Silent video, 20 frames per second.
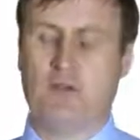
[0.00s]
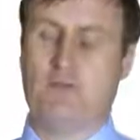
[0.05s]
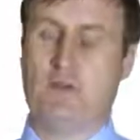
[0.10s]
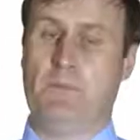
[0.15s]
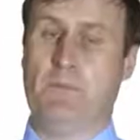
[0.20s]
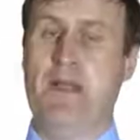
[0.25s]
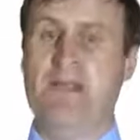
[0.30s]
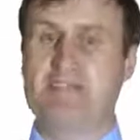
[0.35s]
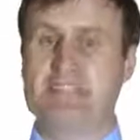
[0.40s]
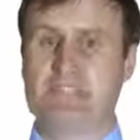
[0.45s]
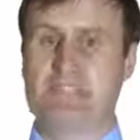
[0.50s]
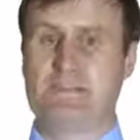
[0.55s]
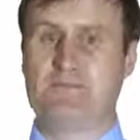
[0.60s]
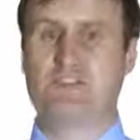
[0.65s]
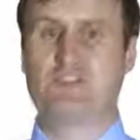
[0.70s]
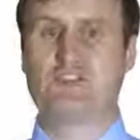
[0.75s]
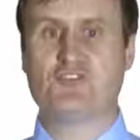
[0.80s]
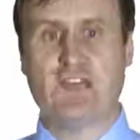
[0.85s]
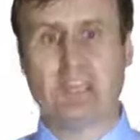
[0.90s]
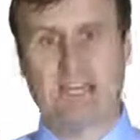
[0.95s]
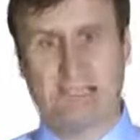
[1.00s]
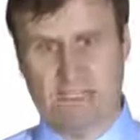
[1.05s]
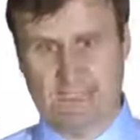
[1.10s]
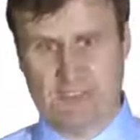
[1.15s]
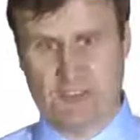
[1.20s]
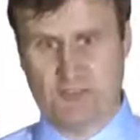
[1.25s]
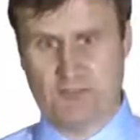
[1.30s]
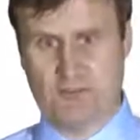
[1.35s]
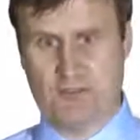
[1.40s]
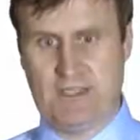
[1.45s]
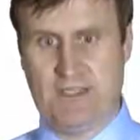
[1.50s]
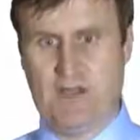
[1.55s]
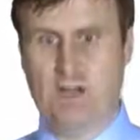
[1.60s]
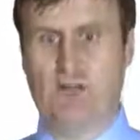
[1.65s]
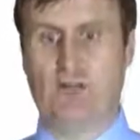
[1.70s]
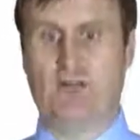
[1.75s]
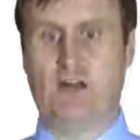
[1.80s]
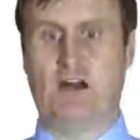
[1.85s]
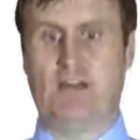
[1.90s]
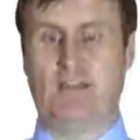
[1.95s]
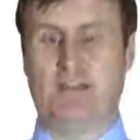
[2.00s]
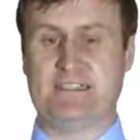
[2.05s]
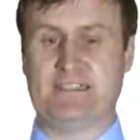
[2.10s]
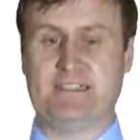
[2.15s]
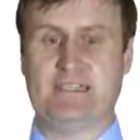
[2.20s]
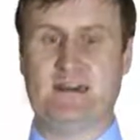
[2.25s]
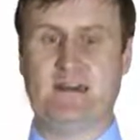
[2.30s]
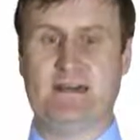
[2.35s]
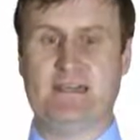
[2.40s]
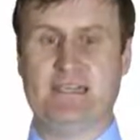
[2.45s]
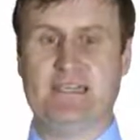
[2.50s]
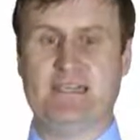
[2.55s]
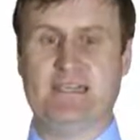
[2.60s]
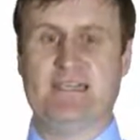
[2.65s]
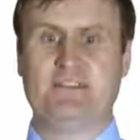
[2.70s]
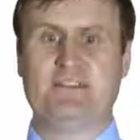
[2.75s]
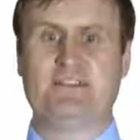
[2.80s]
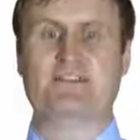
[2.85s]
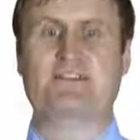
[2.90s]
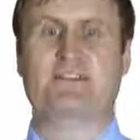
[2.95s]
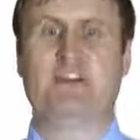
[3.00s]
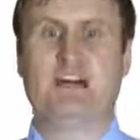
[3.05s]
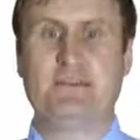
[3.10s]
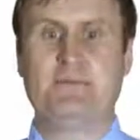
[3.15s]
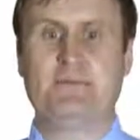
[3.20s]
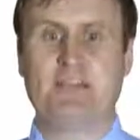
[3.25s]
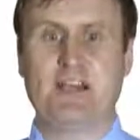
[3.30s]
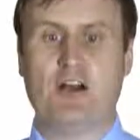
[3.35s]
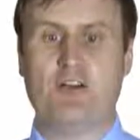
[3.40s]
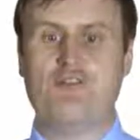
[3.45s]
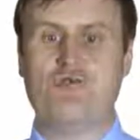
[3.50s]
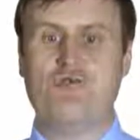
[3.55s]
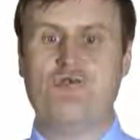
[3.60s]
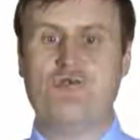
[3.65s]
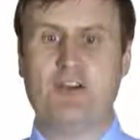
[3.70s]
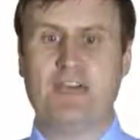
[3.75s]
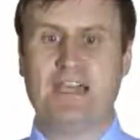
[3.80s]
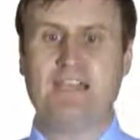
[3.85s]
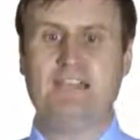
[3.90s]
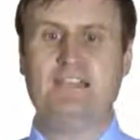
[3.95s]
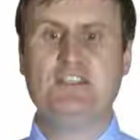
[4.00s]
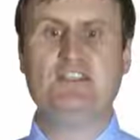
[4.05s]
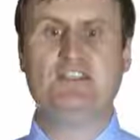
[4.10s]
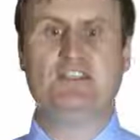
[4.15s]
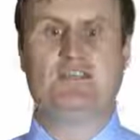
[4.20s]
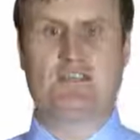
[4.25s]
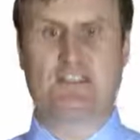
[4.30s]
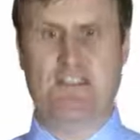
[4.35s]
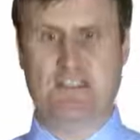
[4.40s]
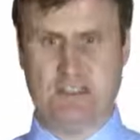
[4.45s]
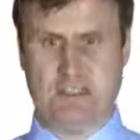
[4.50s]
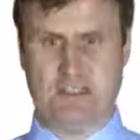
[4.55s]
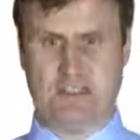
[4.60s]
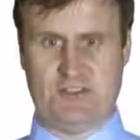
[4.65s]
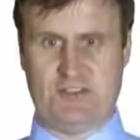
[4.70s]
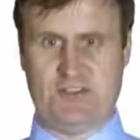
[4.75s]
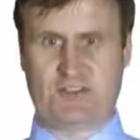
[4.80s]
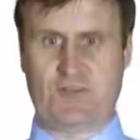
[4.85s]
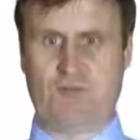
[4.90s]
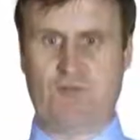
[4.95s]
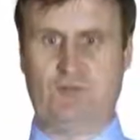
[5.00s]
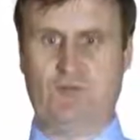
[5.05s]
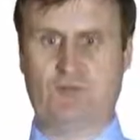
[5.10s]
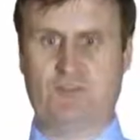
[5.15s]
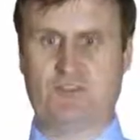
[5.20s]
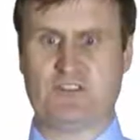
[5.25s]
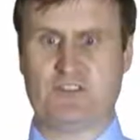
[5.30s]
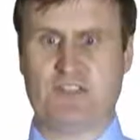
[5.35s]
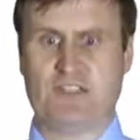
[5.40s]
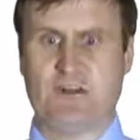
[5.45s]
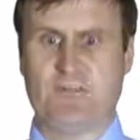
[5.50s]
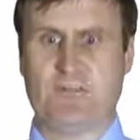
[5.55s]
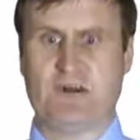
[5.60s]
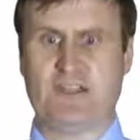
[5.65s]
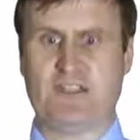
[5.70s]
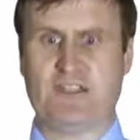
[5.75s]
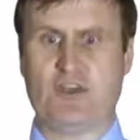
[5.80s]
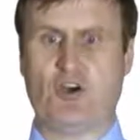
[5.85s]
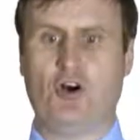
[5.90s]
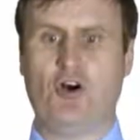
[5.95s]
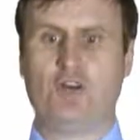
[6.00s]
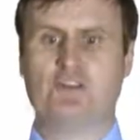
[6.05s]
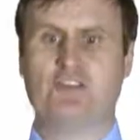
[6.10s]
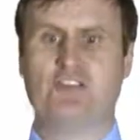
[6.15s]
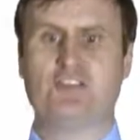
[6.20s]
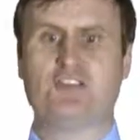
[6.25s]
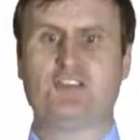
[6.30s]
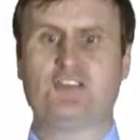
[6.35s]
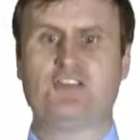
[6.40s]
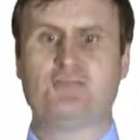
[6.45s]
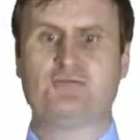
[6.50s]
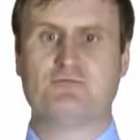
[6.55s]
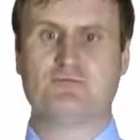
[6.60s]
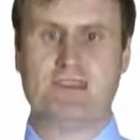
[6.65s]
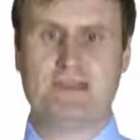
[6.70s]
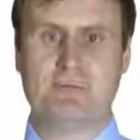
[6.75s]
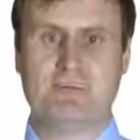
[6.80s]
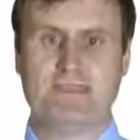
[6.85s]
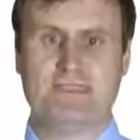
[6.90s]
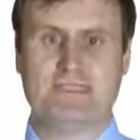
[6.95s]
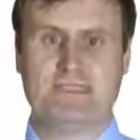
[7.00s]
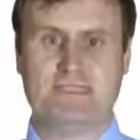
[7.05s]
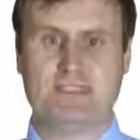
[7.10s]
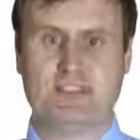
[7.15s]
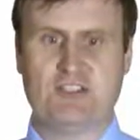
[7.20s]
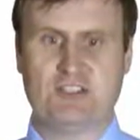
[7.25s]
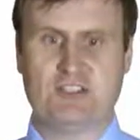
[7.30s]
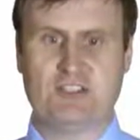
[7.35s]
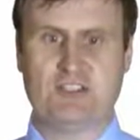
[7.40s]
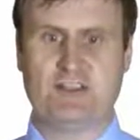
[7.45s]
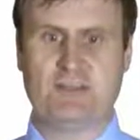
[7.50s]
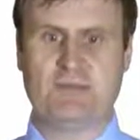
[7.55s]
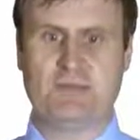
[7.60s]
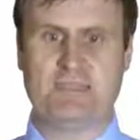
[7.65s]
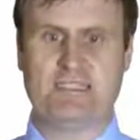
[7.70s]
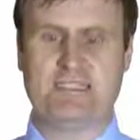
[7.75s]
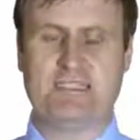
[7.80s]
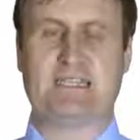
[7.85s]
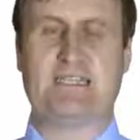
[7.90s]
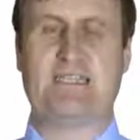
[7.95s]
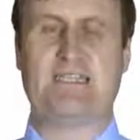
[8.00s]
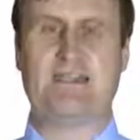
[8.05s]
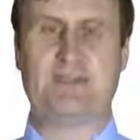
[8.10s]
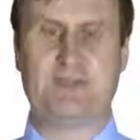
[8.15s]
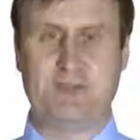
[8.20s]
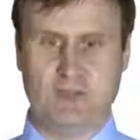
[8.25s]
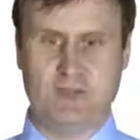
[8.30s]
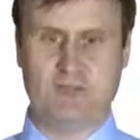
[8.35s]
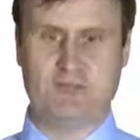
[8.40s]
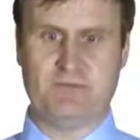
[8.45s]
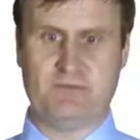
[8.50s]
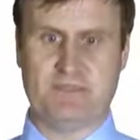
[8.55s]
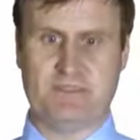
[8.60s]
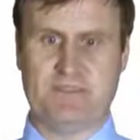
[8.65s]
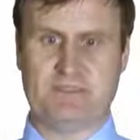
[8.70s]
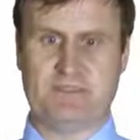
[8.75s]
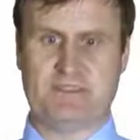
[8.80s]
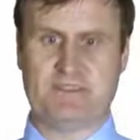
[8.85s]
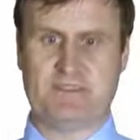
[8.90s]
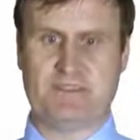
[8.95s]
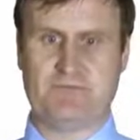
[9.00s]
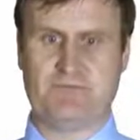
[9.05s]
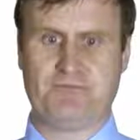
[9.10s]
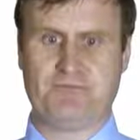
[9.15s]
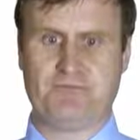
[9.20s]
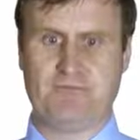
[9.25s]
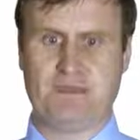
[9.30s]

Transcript: Repetitive strain injury, or RSI, describes a range of conditions caused by constant repetition of particular movements.